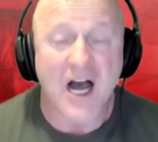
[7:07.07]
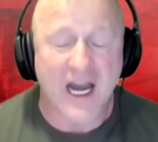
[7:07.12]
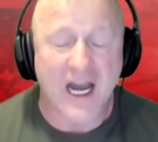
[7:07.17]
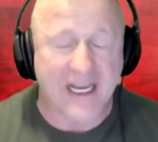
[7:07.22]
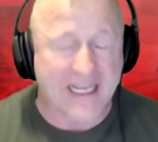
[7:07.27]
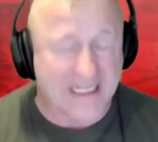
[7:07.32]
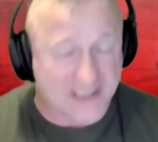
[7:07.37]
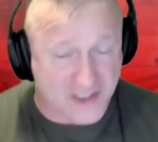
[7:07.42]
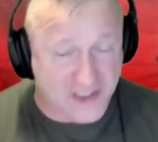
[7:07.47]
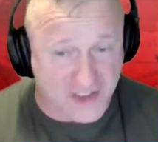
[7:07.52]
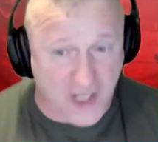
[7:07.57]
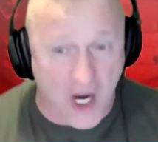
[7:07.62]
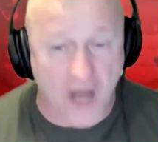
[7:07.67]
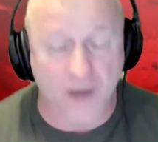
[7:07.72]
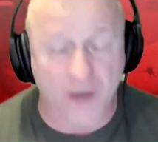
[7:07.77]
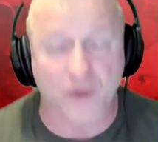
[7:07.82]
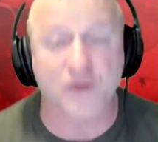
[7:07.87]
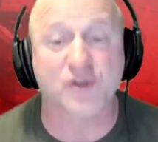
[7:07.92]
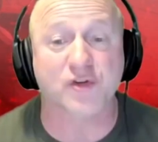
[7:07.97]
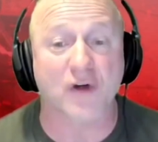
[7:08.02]
against
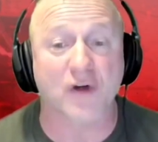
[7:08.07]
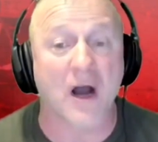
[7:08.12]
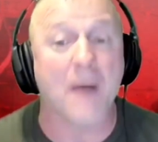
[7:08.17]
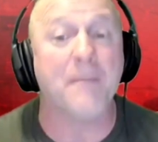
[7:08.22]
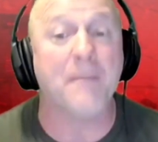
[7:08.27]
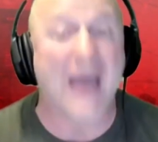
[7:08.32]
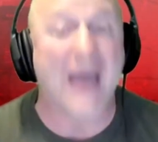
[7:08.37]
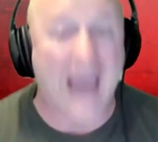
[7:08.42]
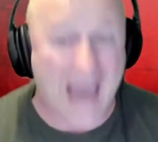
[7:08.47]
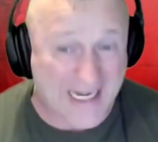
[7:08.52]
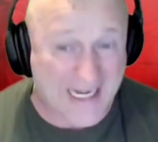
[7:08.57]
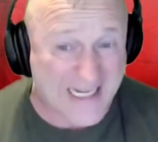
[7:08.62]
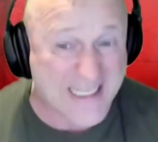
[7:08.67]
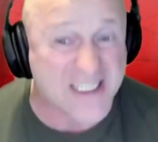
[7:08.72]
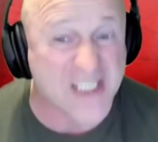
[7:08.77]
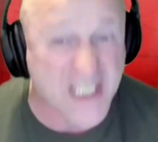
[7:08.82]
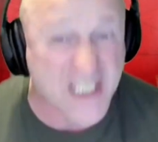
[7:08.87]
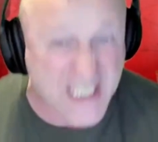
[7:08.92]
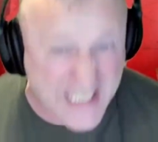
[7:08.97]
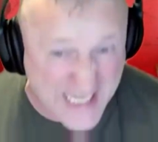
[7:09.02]
Donald Trump and
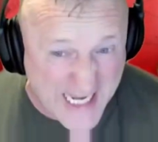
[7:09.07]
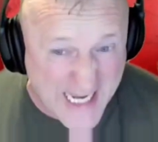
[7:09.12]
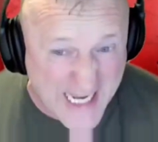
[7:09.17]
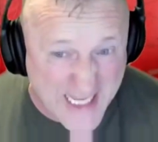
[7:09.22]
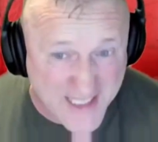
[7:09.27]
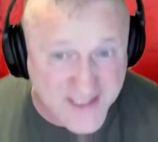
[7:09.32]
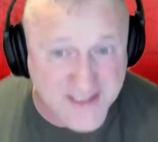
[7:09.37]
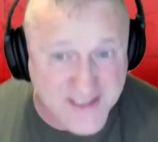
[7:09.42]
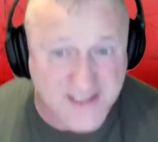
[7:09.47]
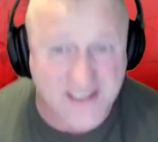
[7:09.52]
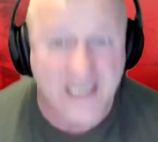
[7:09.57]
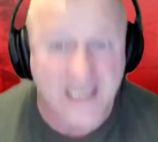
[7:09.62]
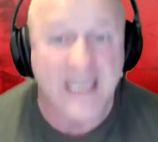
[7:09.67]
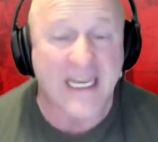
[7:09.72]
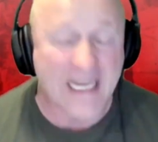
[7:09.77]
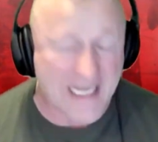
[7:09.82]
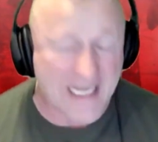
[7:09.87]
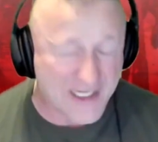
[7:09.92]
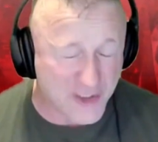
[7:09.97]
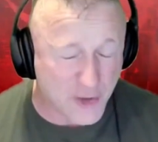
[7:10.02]
his kids
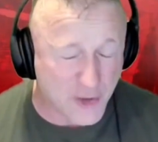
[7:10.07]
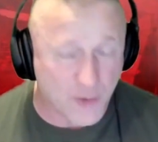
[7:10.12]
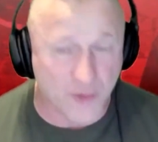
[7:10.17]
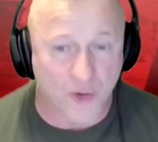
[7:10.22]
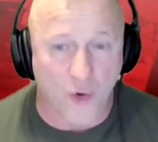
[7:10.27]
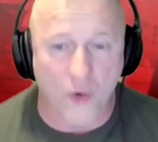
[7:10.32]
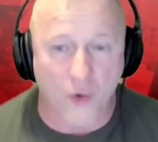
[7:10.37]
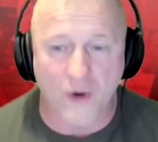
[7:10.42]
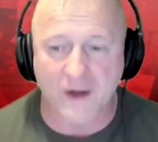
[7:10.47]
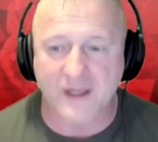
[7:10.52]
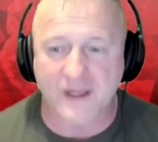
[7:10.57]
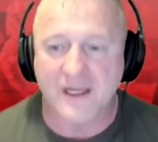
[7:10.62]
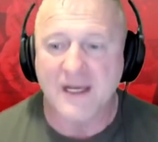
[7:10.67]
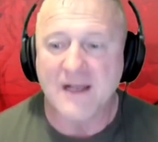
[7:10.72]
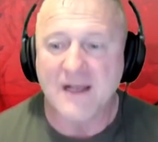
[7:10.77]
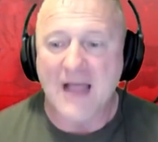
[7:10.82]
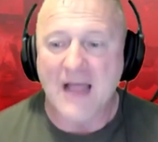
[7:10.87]
in New York.